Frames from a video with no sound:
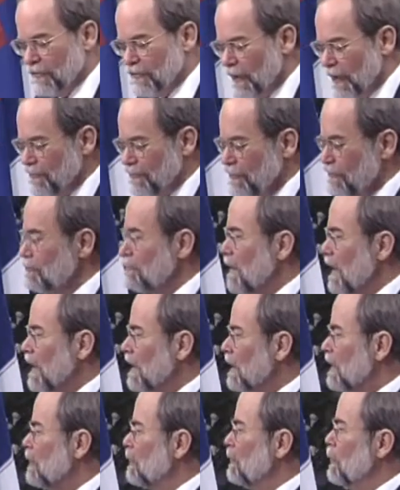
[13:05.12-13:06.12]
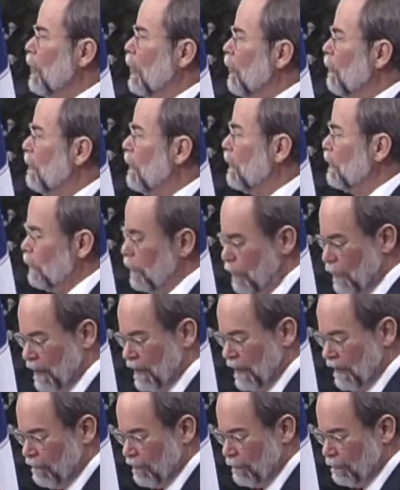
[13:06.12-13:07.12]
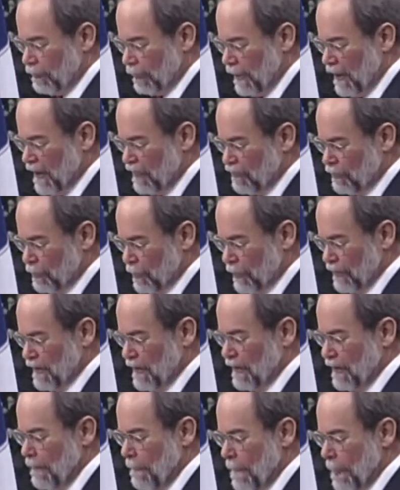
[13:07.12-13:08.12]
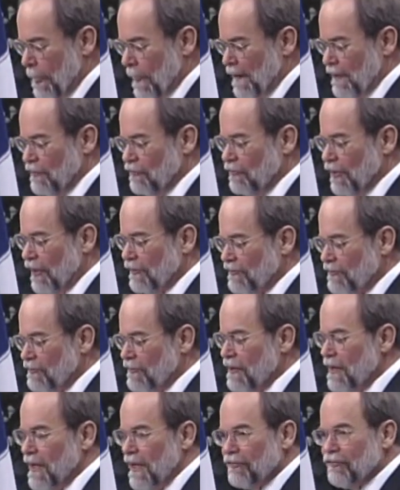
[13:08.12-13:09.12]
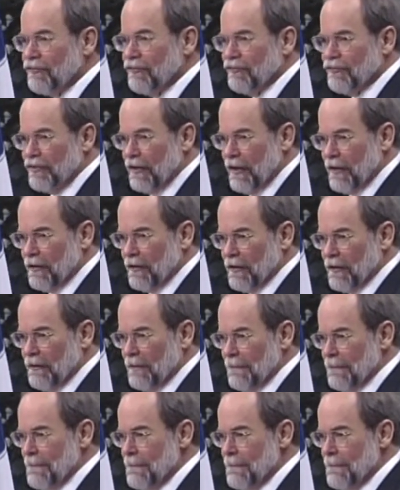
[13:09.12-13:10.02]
doesn't make it noble or even praiseworthy, just necessary.